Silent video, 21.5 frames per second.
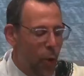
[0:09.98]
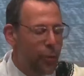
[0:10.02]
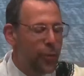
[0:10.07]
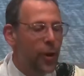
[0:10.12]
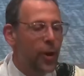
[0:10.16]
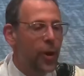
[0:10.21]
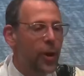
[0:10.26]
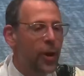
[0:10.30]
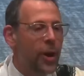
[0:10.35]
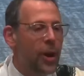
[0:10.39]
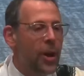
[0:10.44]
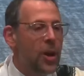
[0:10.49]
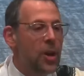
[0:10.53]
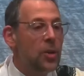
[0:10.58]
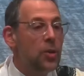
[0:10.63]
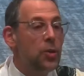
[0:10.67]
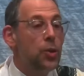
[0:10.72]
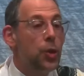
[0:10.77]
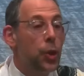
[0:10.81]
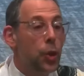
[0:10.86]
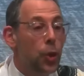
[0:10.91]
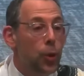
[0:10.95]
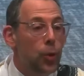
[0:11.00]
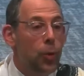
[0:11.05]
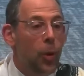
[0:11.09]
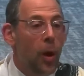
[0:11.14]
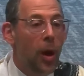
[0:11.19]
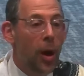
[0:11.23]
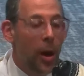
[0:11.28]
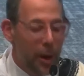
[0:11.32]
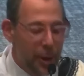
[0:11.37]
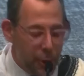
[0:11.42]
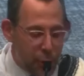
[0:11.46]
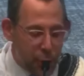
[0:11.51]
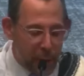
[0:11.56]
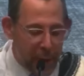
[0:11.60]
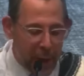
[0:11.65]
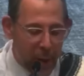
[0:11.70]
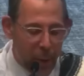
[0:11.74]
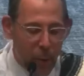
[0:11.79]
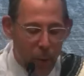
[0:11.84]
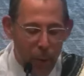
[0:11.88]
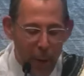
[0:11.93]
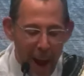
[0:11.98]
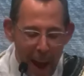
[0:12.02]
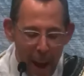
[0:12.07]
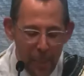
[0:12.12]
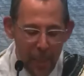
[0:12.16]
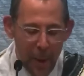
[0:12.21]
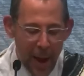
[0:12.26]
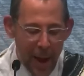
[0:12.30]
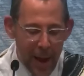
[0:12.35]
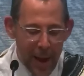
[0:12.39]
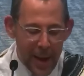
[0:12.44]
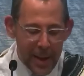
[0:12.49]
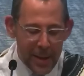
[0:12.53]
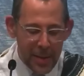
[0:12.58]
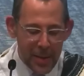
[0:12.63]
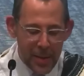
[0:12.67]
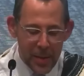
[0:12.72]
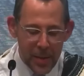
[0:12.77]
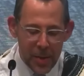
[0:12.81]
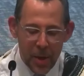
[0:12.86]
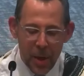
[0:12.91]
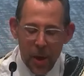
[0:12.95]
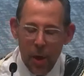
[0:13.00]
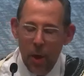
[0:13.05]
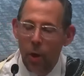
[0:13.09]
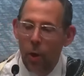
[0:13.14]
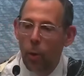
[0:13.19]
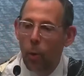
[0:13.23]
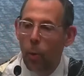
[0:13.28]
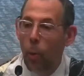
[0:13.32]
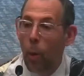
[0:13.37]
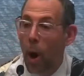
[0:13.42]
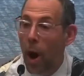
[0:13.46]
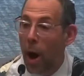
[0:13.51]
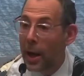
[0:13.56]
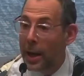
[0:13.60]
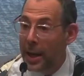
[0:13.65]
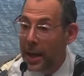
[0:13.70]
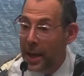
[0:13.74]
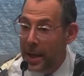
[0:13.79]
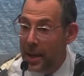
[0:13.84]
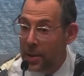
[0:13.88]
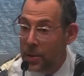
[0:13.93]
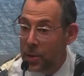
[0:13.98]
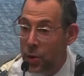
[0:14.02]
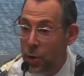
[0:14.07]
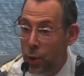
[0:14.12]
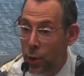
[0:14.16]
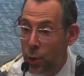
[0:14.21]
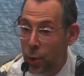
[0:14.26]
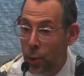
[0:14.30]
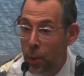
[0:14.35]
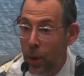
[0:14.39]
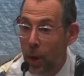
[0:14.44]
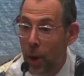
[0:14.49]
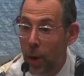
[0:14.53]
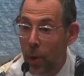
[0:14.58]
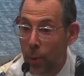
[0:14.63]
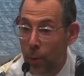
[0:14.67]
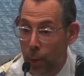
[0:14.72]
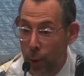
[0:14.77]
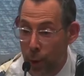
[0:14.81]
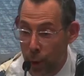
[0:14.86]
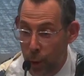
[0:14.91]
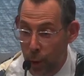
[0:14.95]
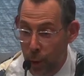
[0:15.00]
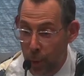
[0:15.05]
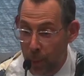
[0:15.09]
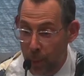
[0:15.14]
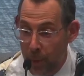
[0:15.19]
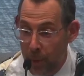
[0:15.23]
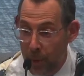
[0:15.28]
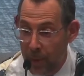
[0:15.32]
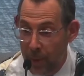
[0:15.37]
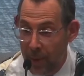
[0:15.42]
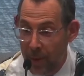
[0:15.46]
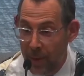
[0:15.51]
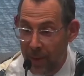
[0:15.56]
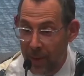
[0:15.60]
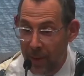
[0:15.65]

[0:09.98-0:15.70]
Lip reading: over 200 rabbis walk into a room?